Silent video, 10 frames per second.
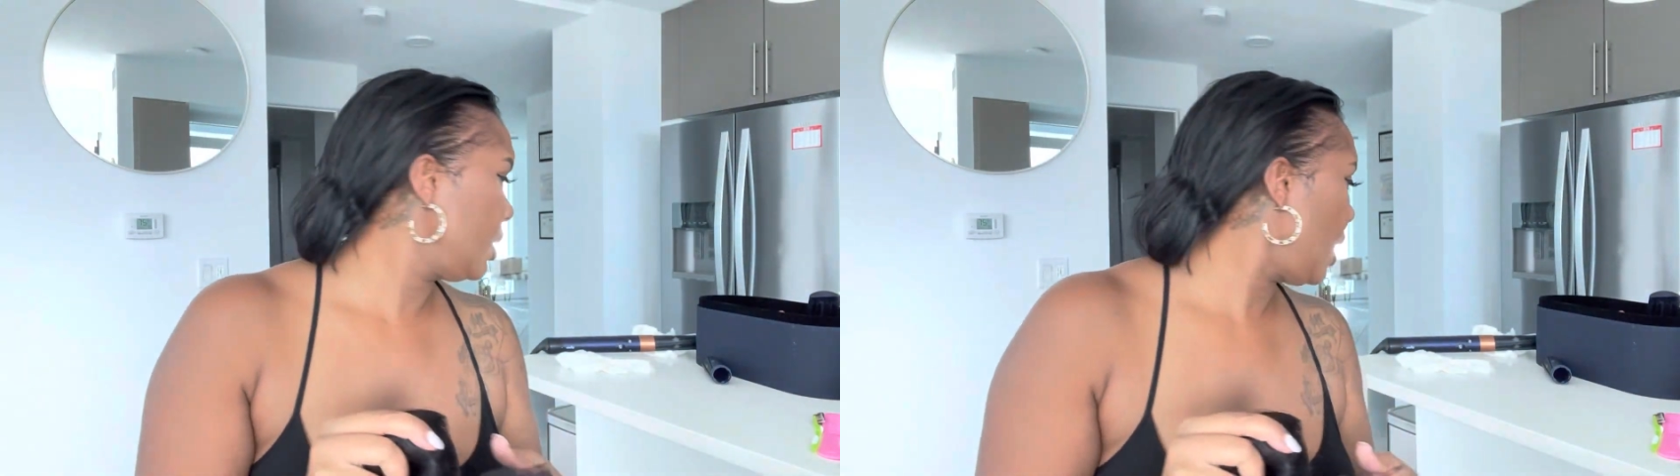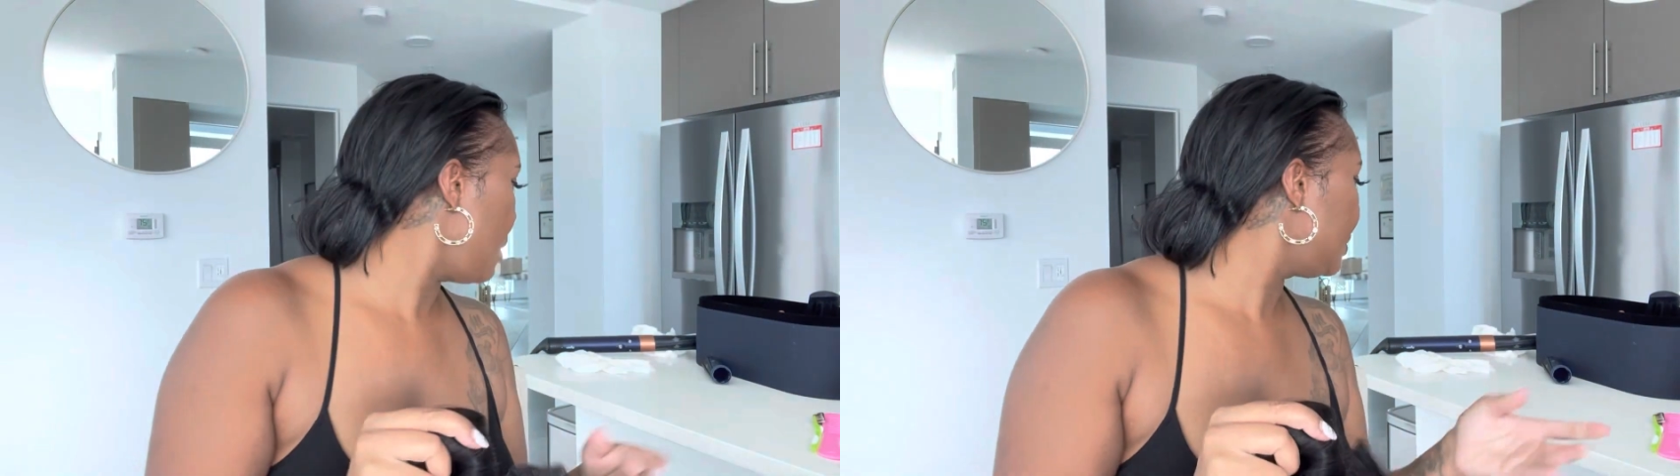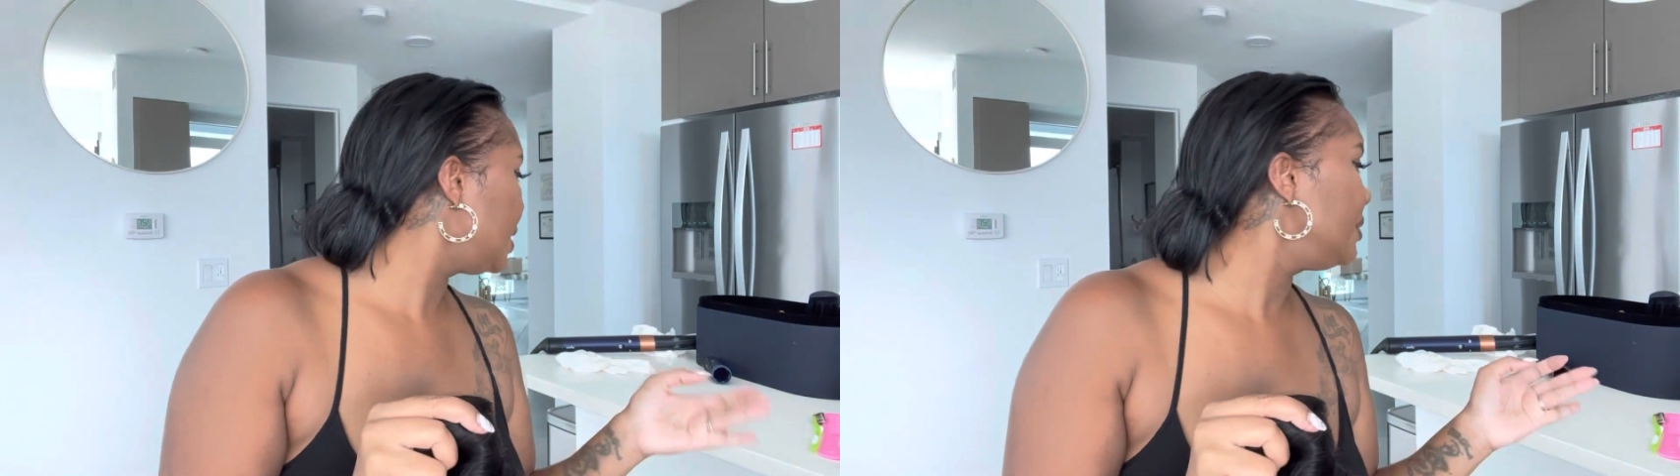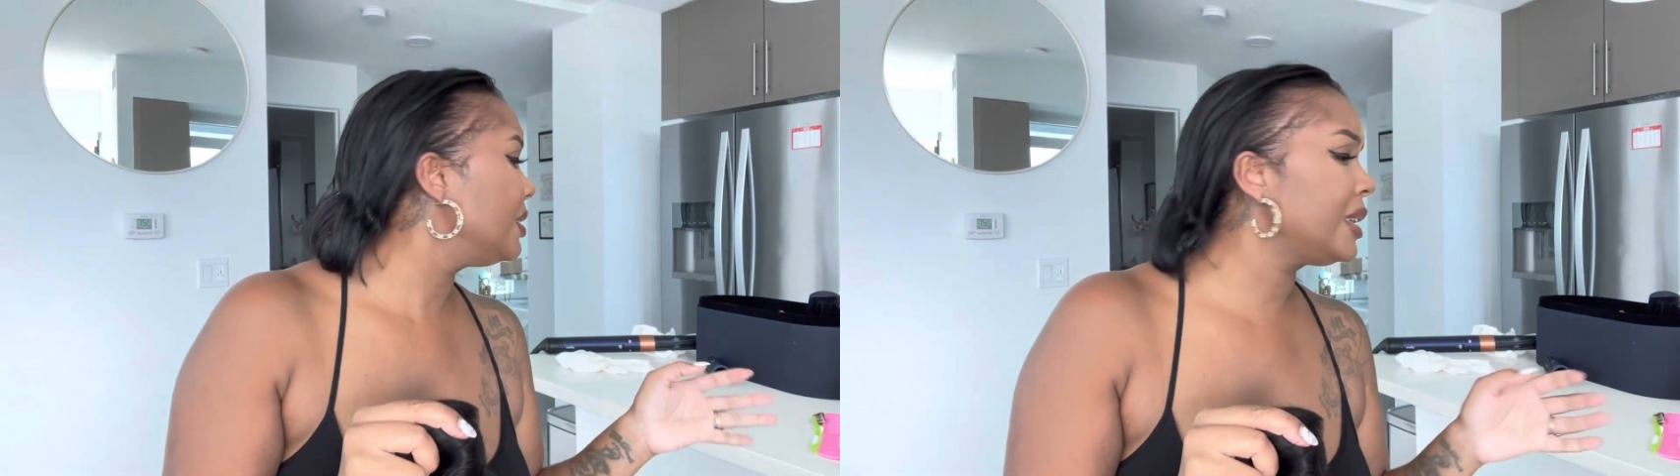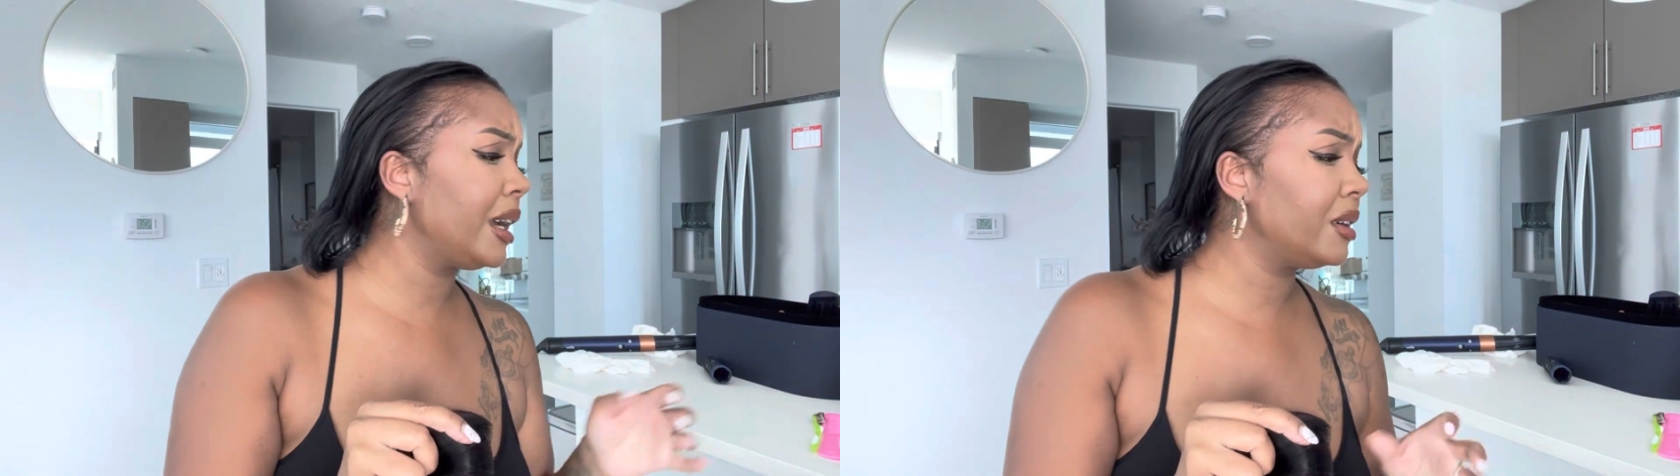I believe
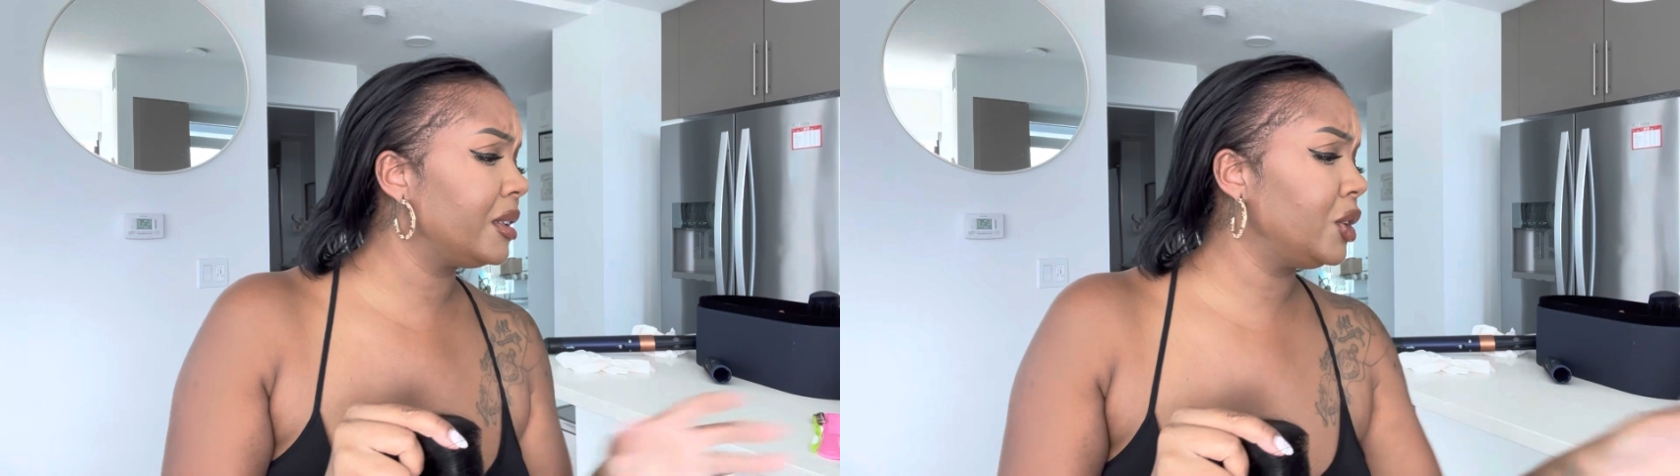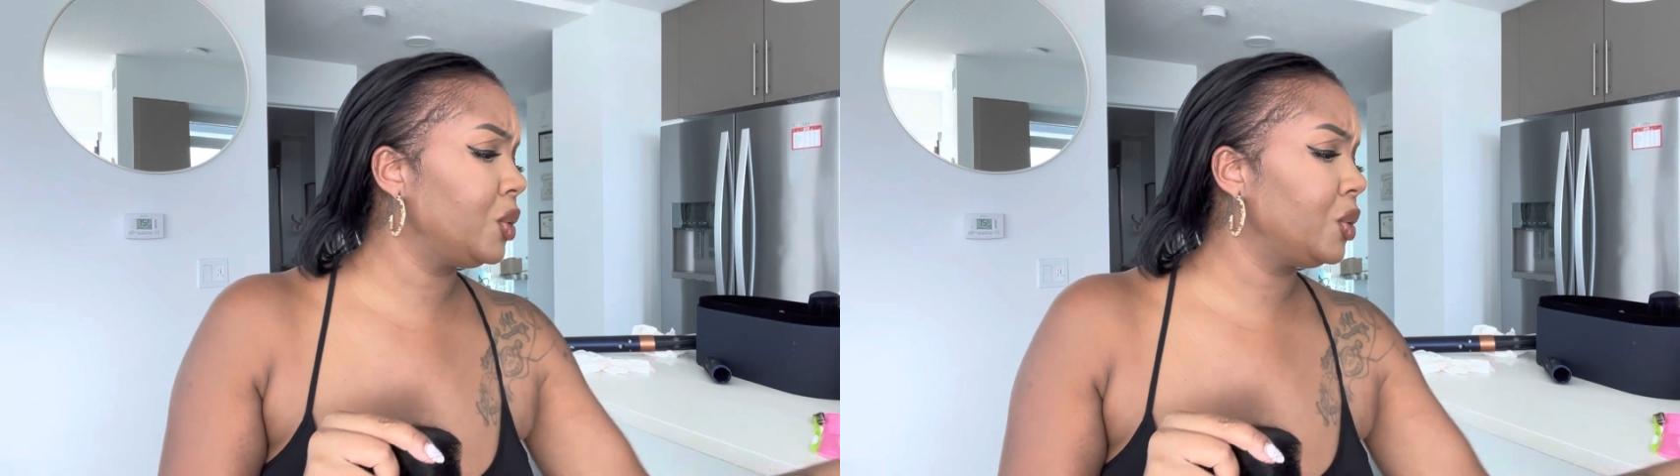this hair is in